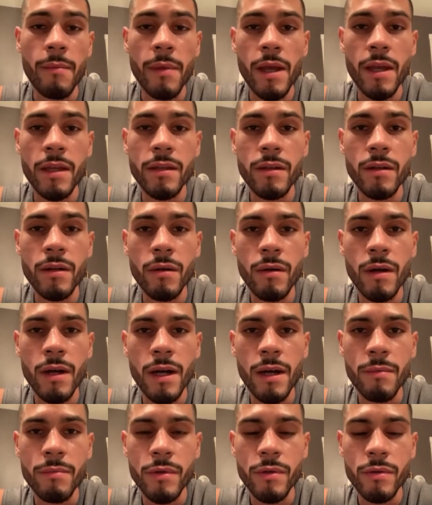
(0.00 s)
man. You know,
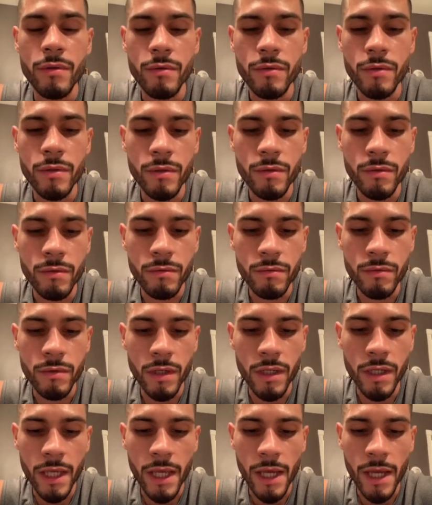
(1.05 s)
you
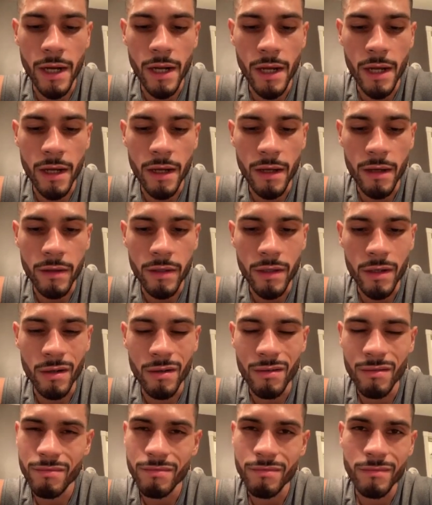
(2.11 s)
look at, you
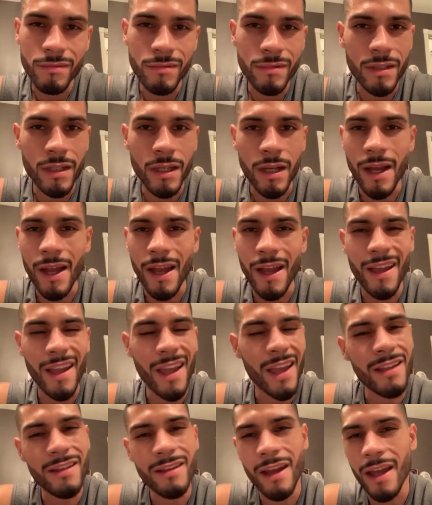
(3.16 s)
know, I
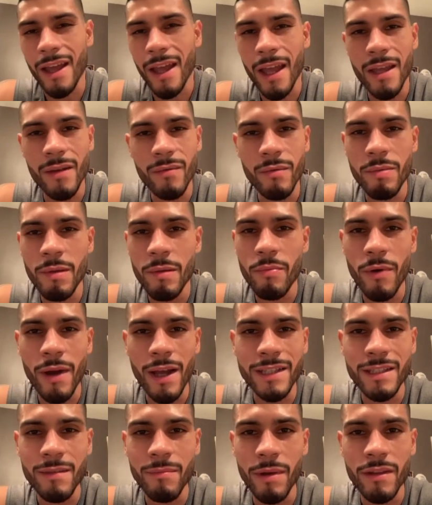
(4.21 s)
hate when people
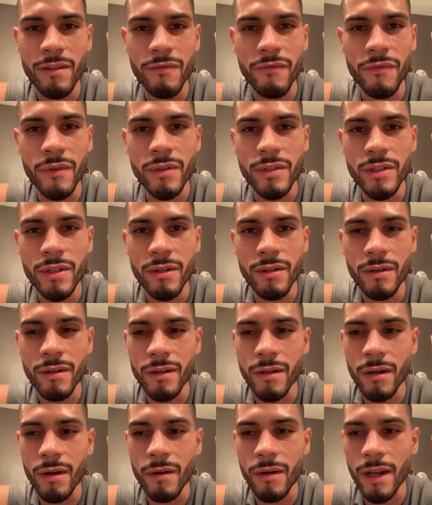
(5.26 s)
ask about the future,
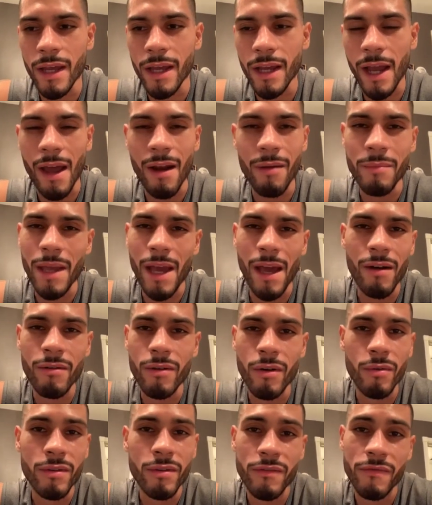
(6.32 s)
you know, and like, I don't
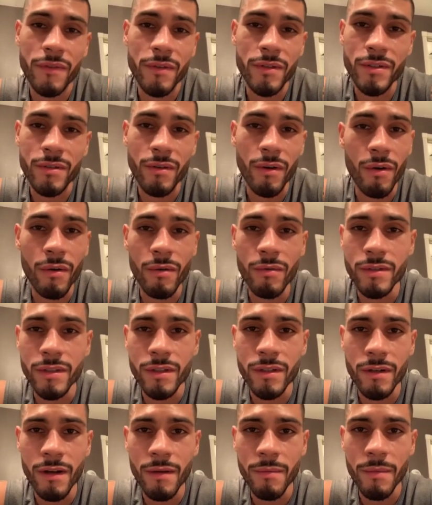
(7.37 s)
know what the future holds. You
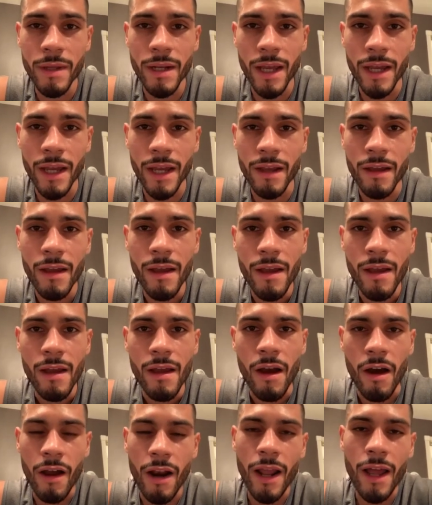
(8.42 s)
know what I mean? Like,
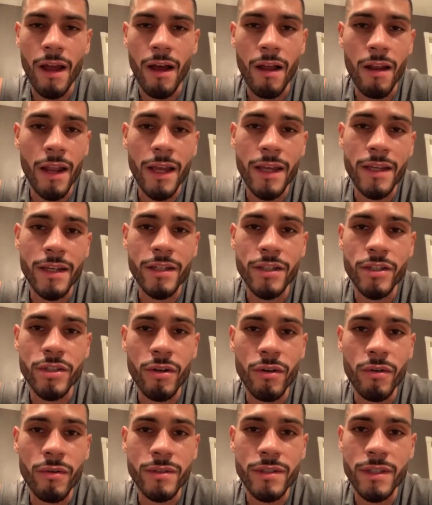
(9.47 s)
All I can
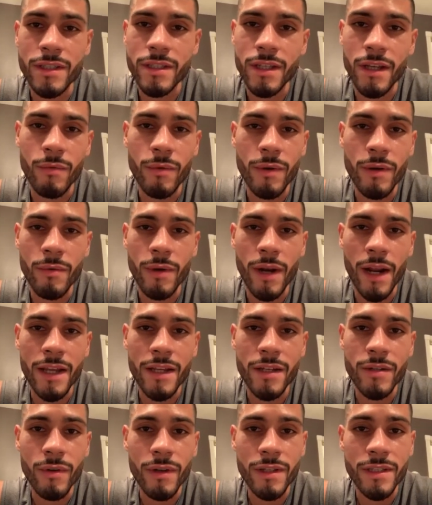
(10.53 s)
control is what I
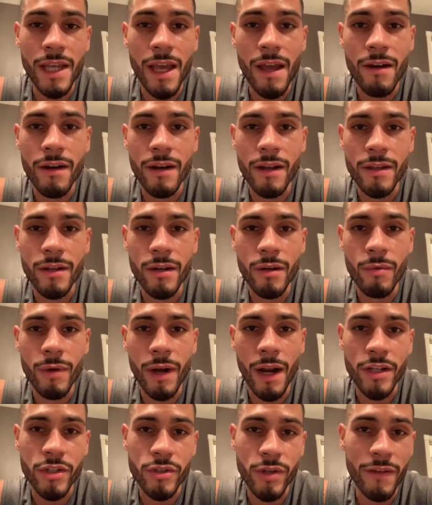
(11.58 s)
can do on Saturday, you know, what
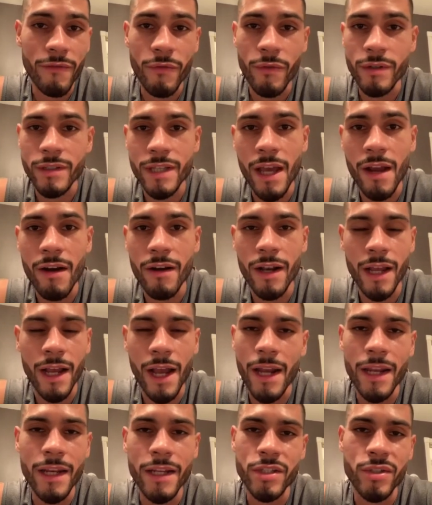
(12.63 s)
I train for Saturday. Like,
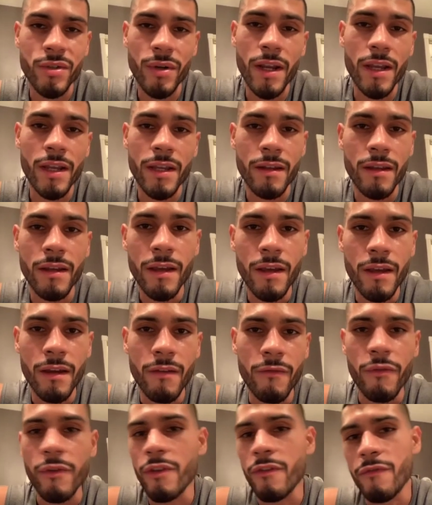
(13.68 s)
I didn't train
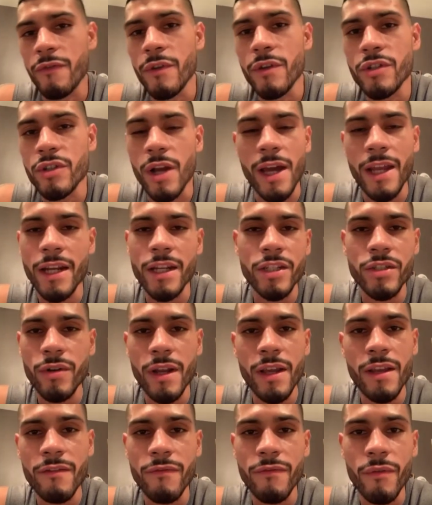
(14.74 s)
for the future. I didn't
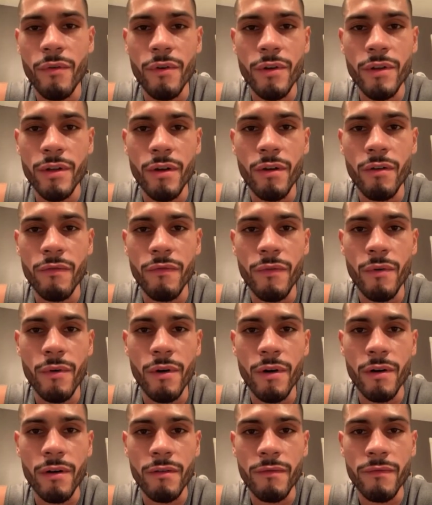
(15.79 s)
train for the